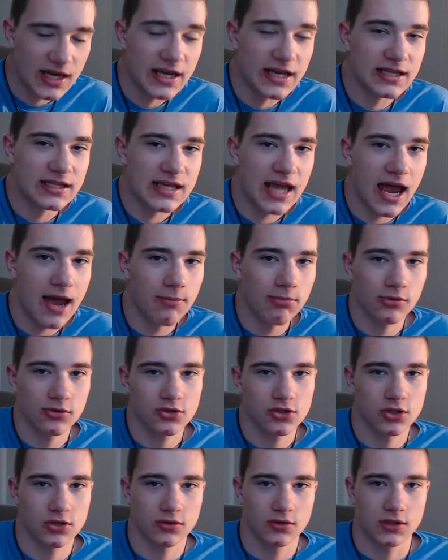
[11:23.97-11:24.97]
it's apple
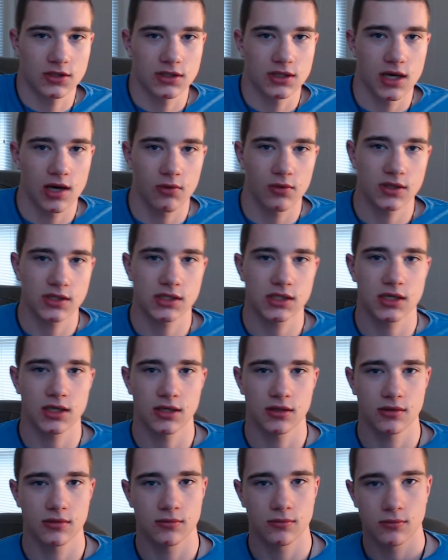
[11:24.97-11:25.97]
juice, not
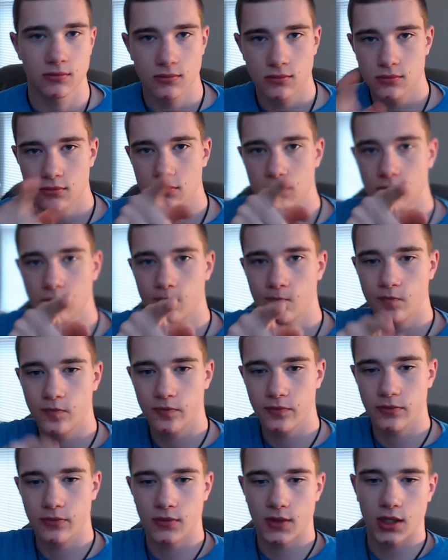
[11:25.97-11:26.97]
whiskey.
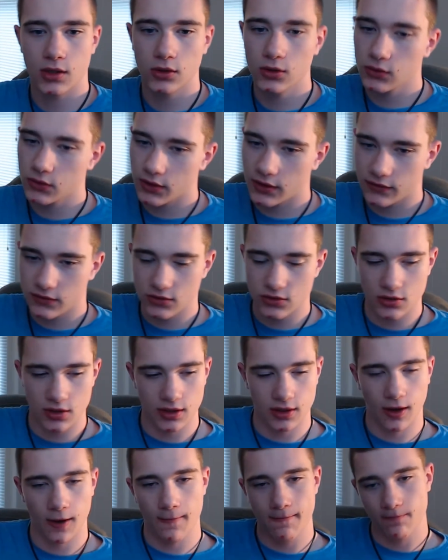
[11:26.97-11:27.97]
I'm not old enough to
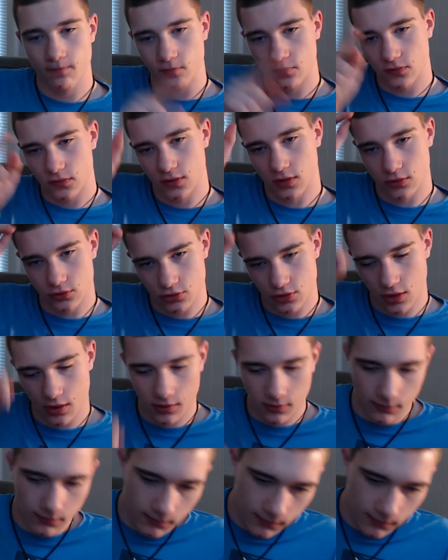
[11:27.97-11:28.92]
drink. Don't drink.